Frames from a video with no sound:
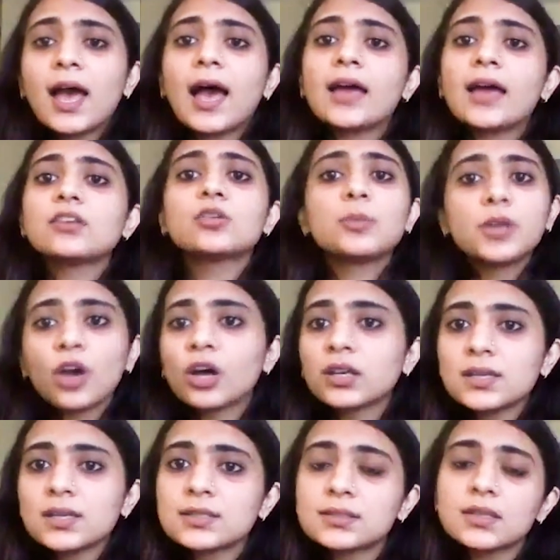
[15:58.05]
And to be
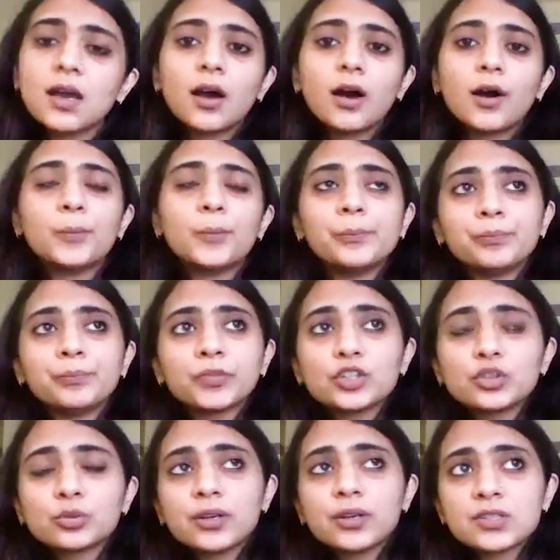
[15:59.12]
honest, um,
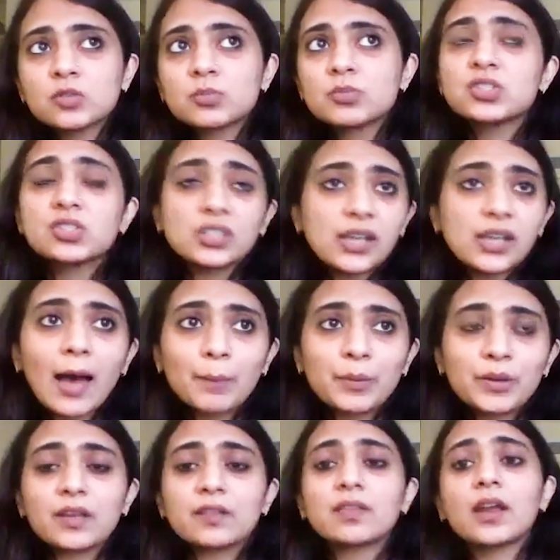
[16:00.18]
tourism is still
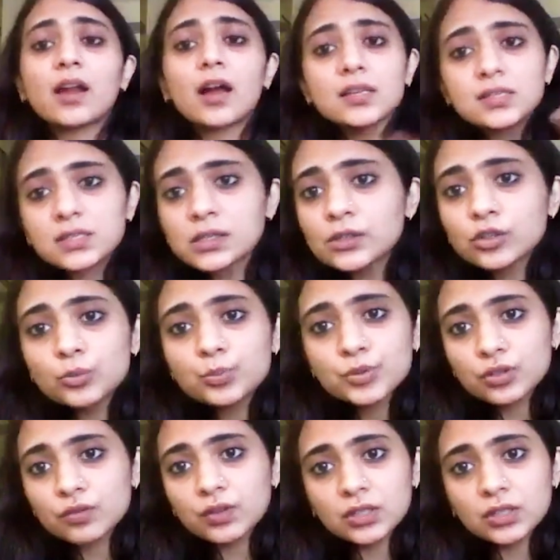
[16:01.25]
happening. There are still groups of